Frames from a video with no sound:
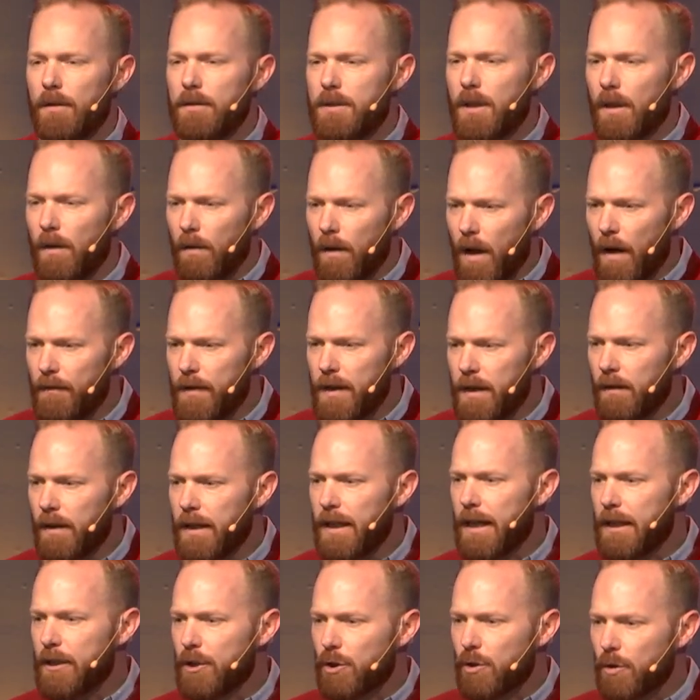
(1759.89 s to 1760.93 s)

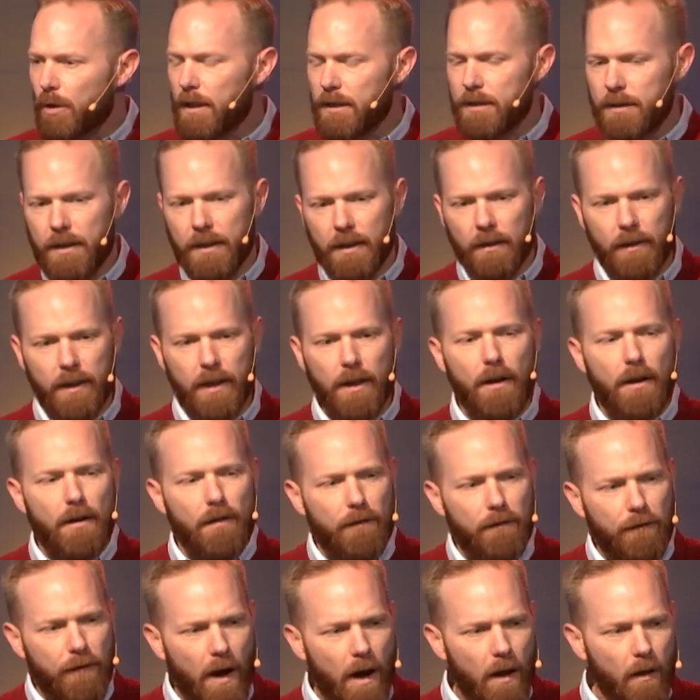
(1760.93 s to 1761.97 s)
lovingly and trustingly
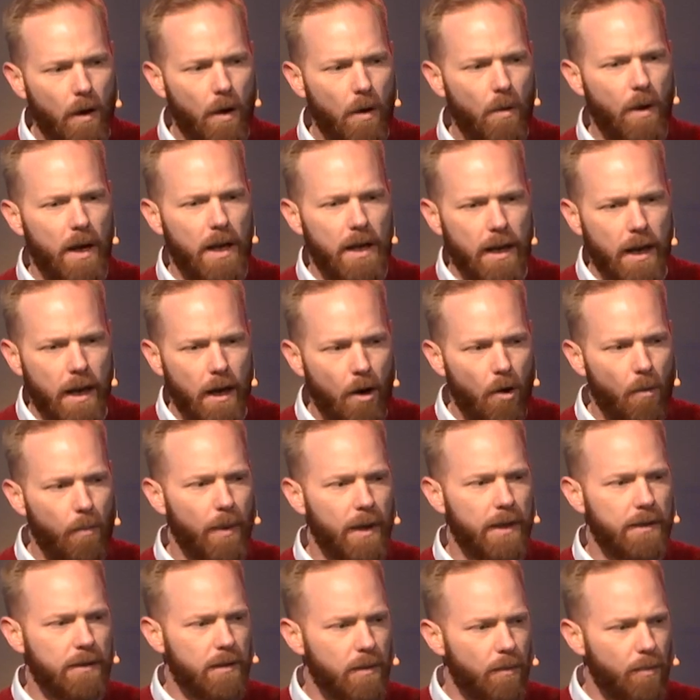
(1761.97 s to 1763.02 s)
follow and help
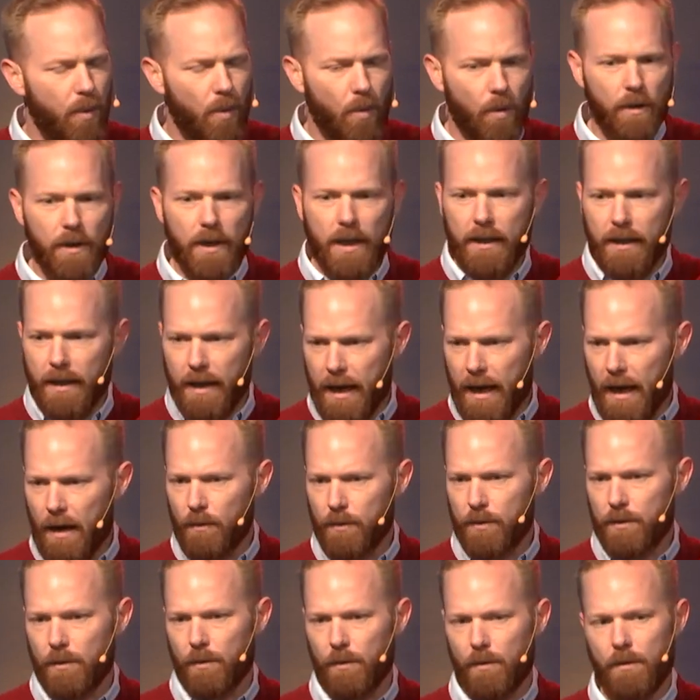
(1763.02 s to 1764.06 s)
and support and
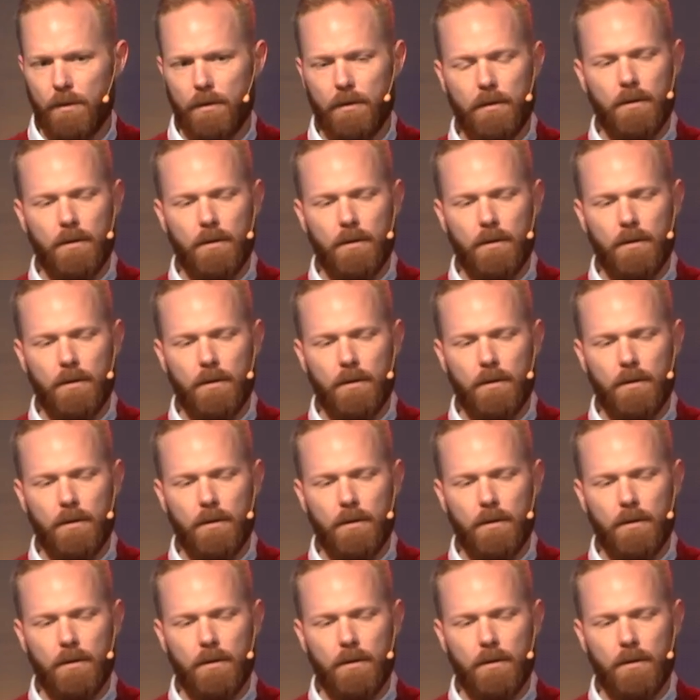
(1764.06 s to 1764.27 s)
counsel.